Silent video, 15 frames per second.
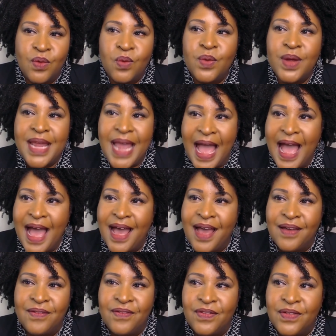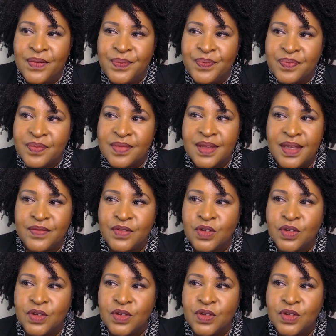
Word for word: We have, I've